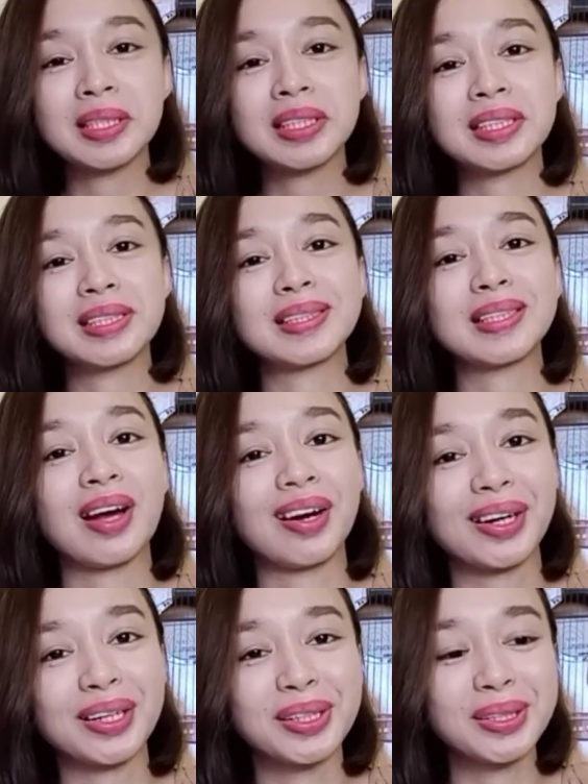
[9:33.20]
That's
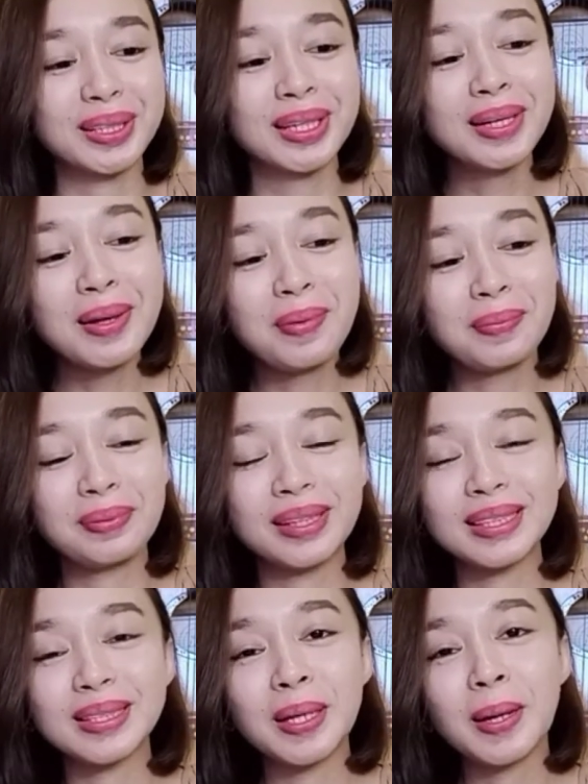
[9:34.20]
harsh,
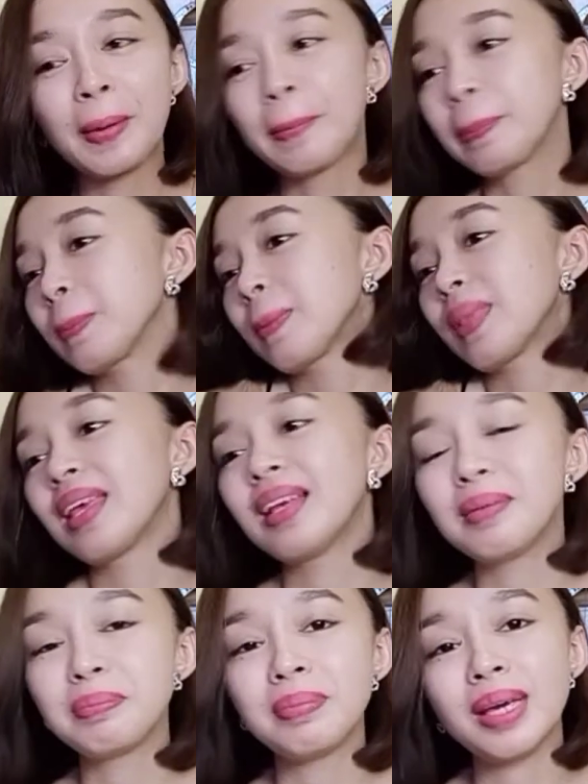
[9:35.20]
but
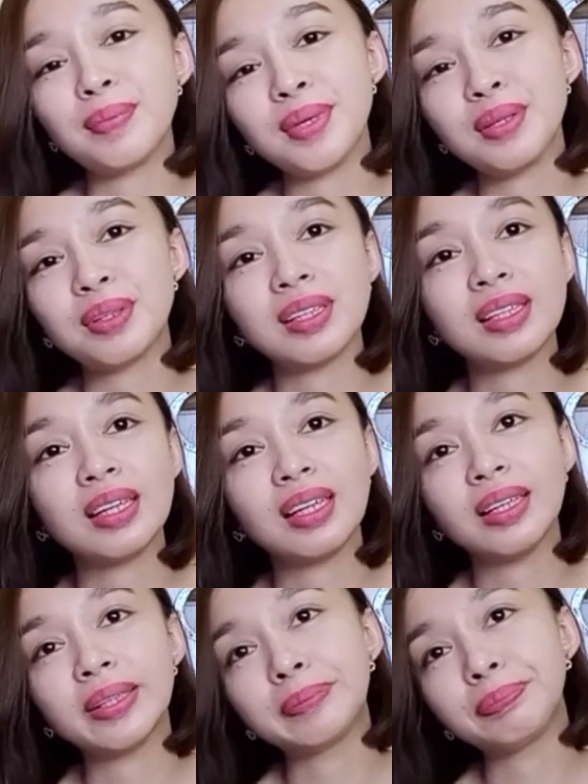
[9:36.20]
maybe you
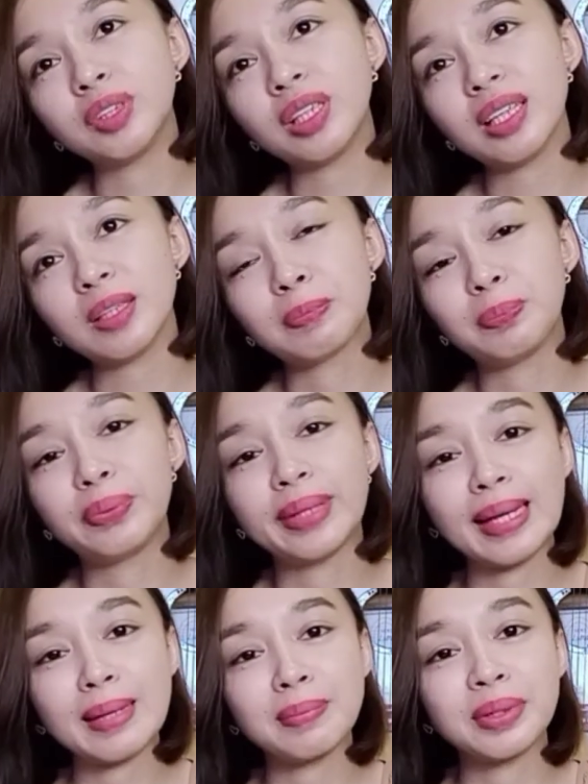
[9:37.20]
cannot
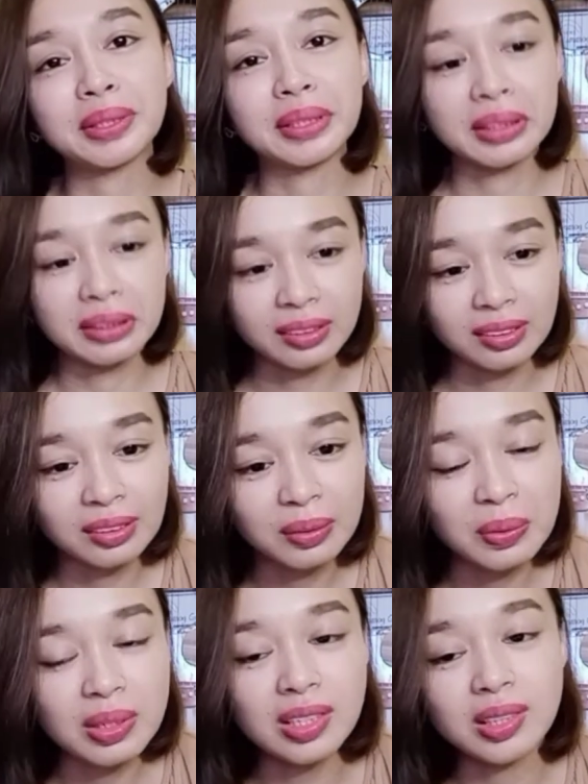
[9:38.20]
blame a girl
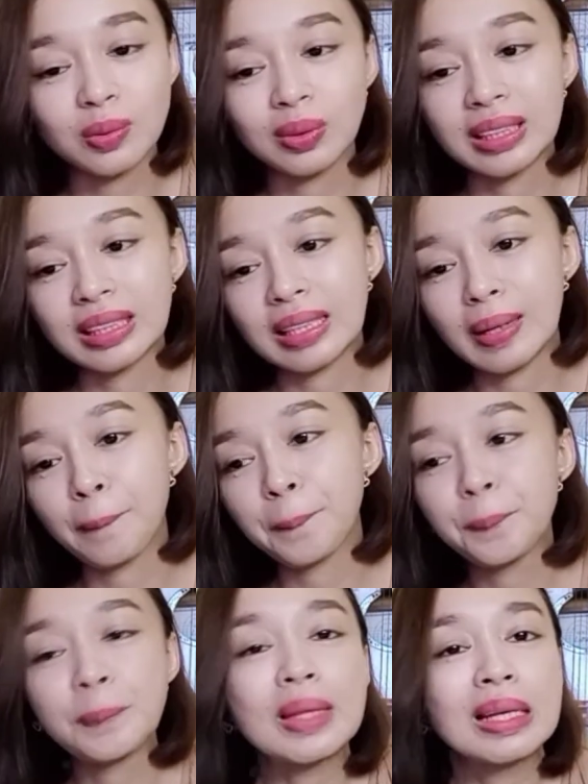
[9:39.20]
who is really
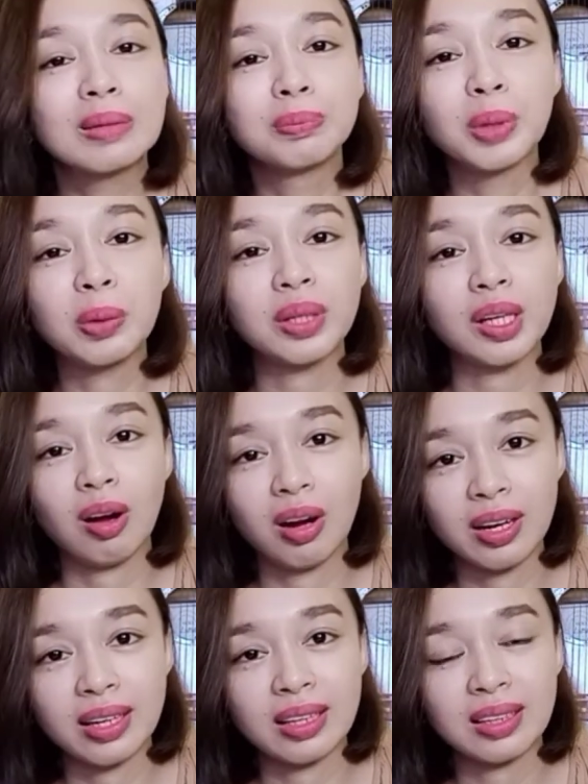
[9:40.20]

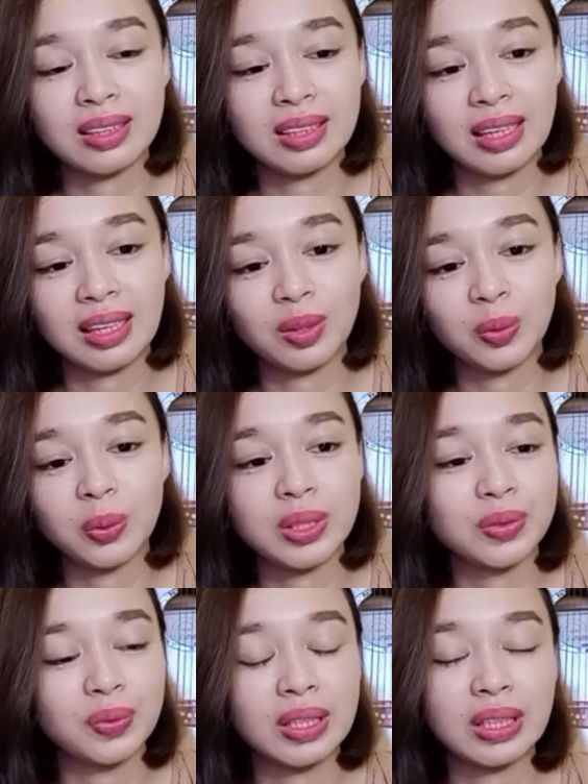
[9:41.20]
broken-hearted and who
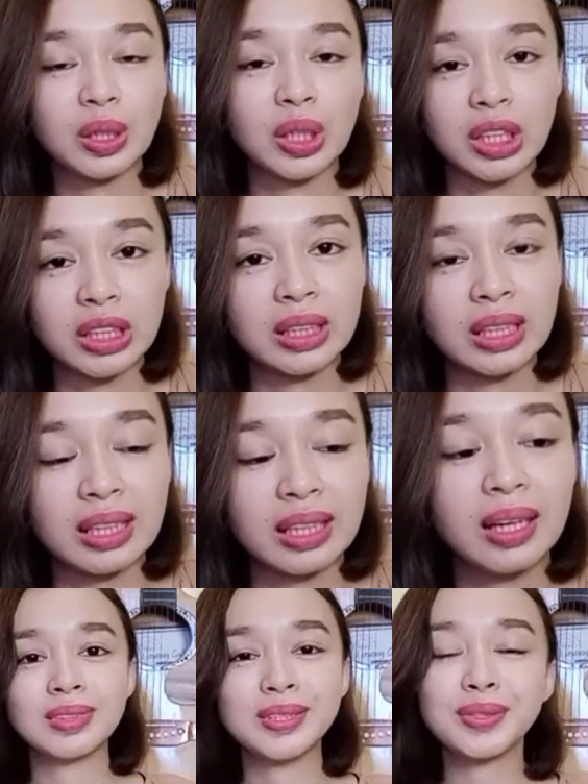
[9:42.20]
is really
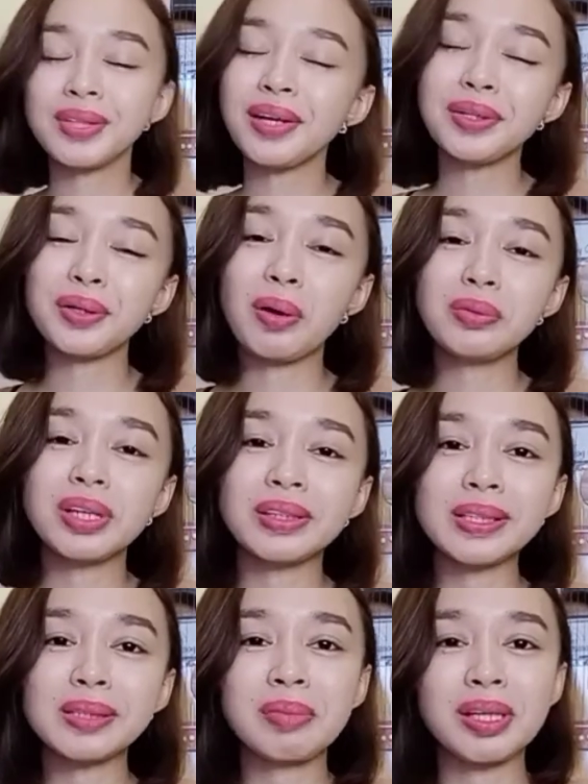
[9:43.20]
hurting. So there you go. The
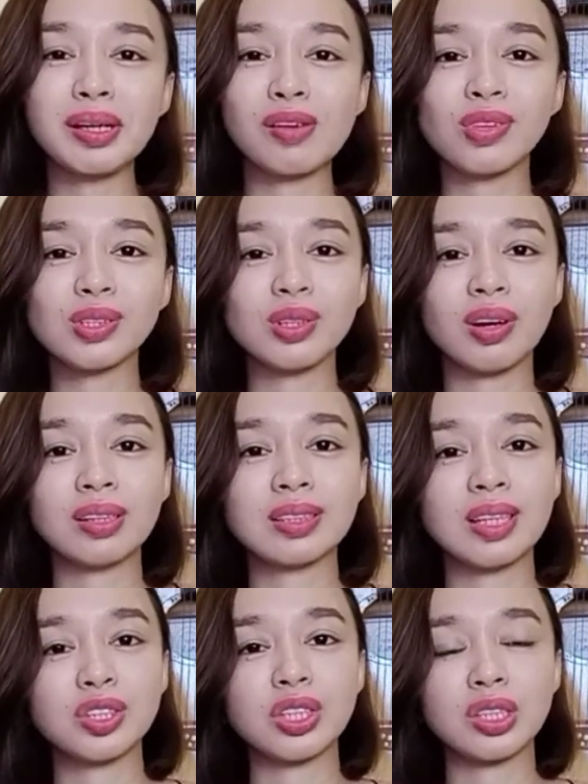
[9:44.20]
real meaning of the song is
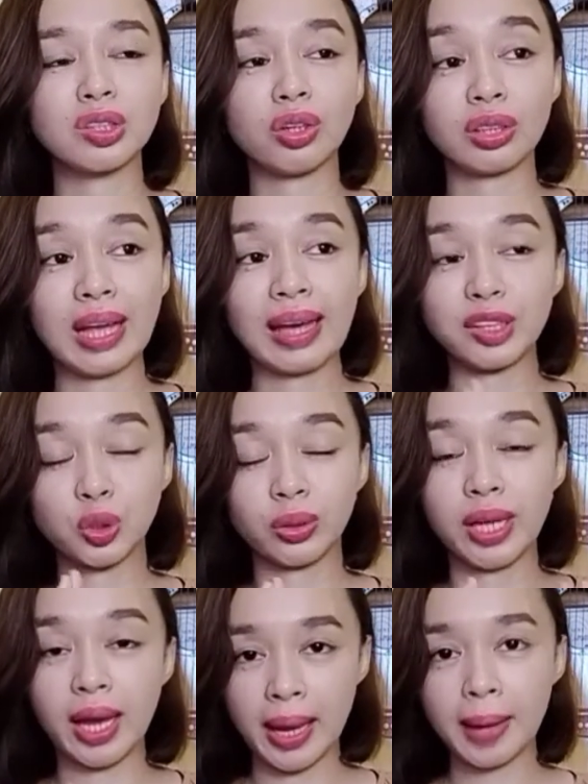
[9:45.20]
that she's not
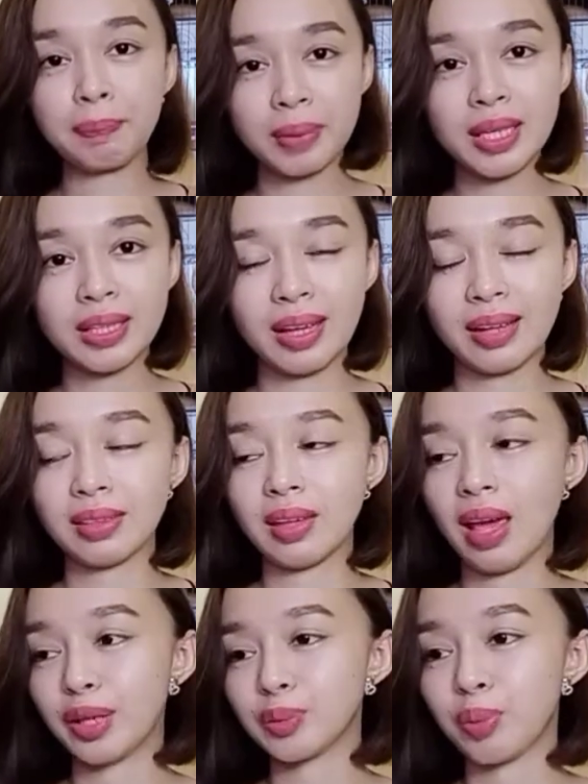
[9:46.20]
actually happy that the
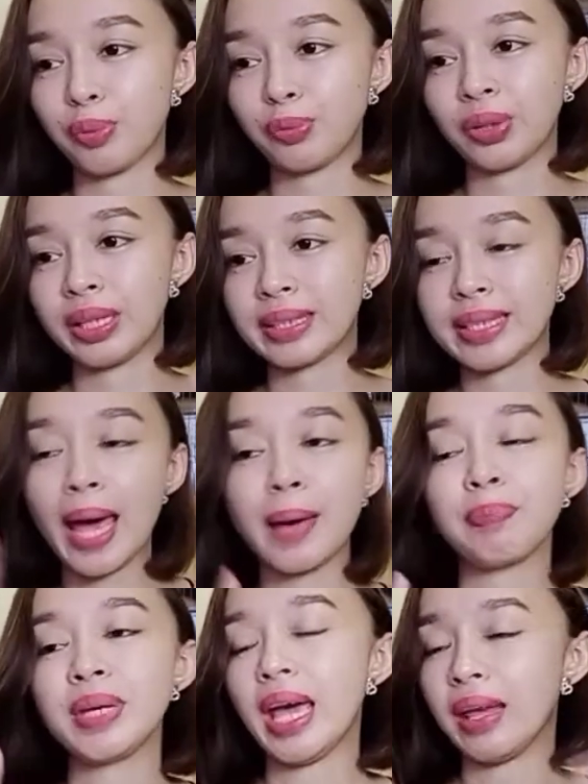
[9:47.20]
ex-boyfriend is
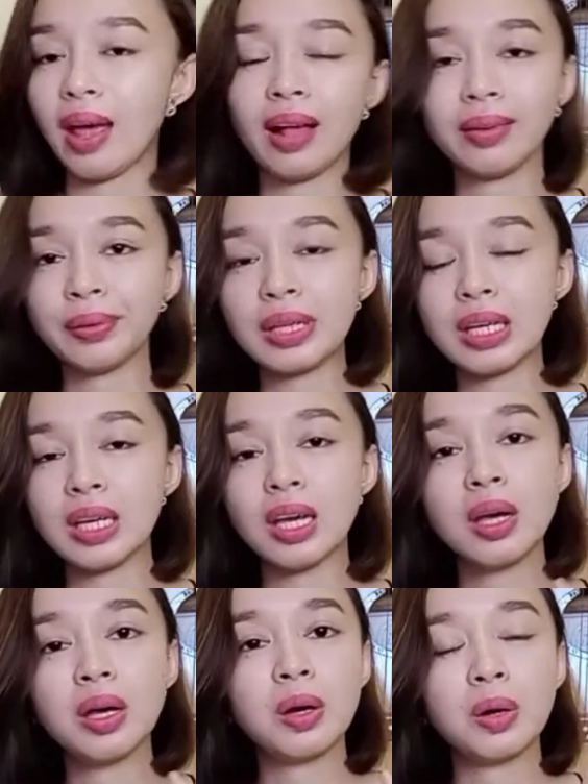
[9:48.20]
happy and healthy.
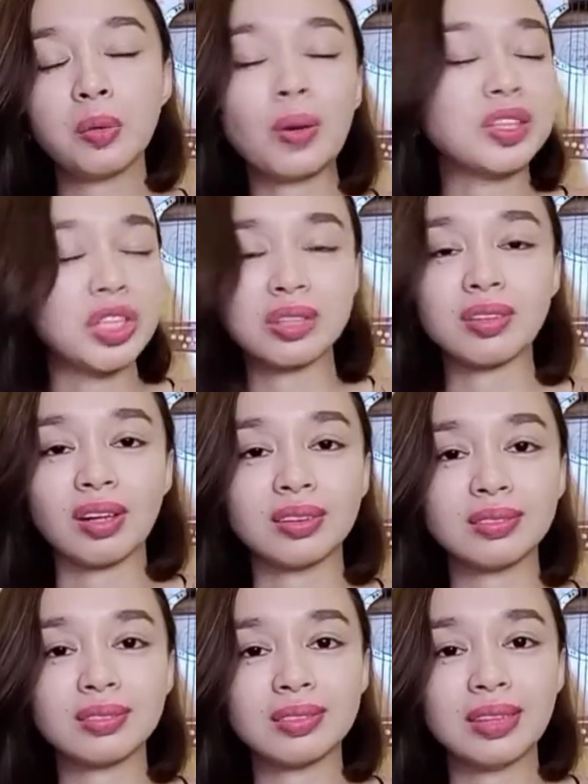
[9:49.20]
Well, she's not.
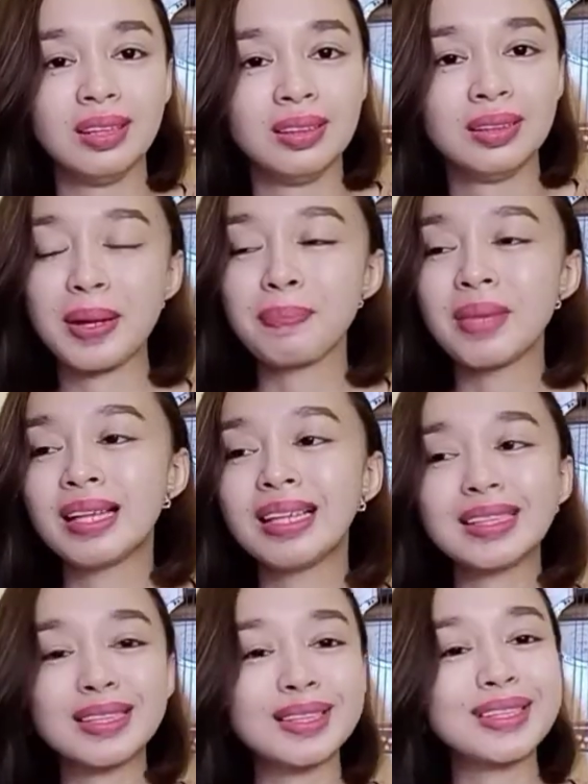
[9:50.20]

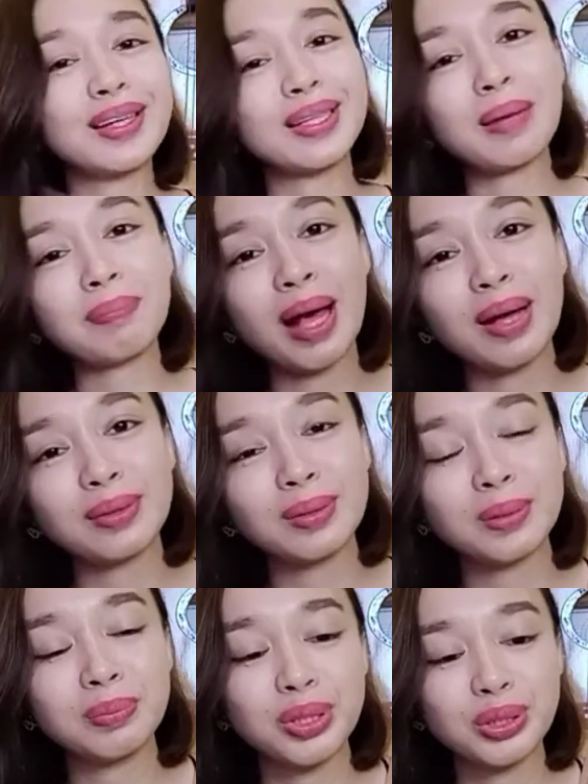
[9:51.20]
Let's talk about
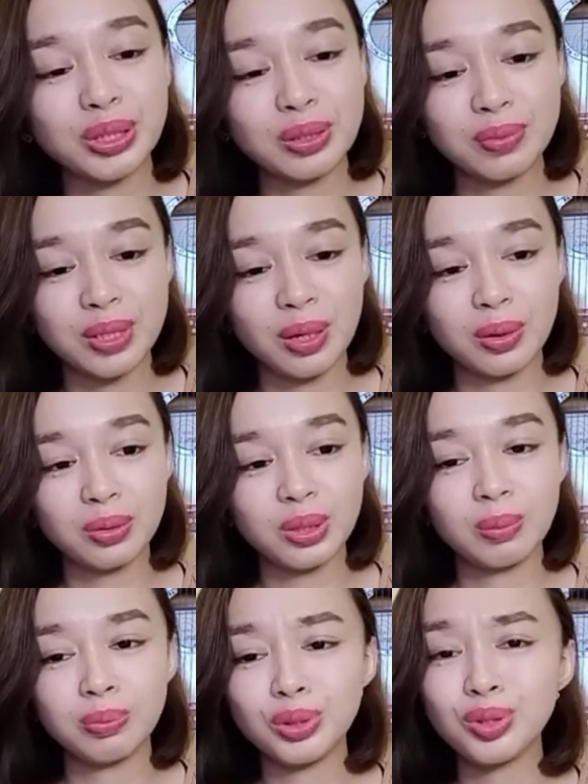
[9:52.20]
the music video.
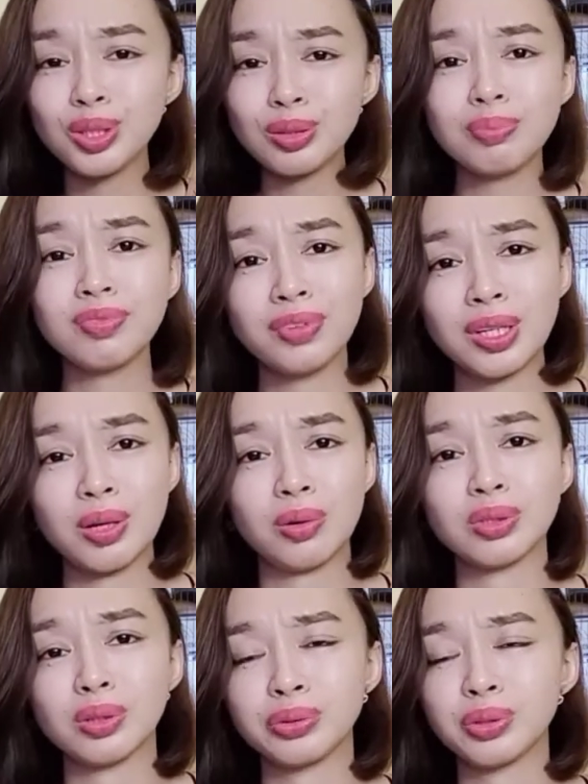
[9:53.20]
The music video
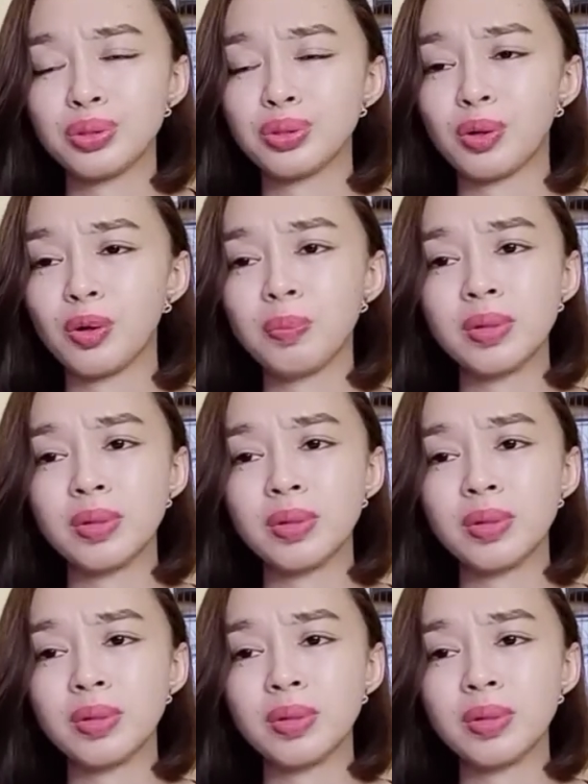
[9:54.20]
is also dope.